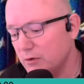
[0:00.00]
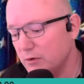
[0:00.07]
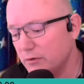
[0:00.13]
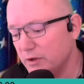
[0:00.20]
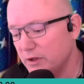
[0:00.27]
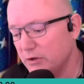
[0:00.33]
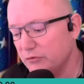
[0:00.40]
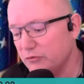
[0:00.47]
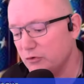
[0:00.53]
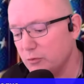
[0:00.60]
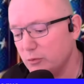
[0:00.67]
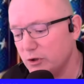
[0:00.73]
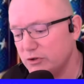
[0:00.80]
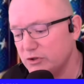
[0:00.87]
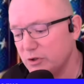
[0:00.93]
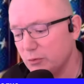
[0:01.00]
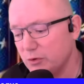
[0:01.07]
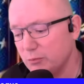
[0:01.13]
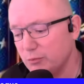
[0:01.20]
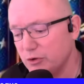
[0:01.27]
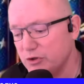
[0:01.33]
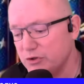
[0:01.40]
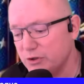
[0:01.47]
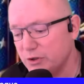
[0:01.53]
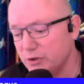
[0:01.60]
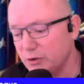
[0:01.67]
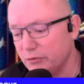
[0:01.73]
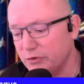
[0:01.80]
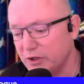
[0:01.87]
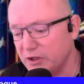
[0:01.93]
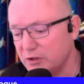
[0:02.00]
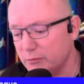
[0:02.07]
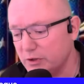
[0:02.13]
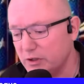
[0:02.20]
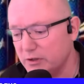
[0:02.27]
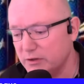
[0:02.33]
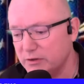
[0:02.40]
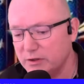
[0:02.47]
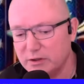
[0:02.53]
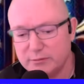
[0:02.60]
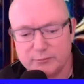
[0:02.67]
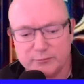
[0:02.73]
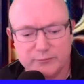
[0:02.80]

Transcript: Thank you so much. I really appreciate y'all thinking of me like that.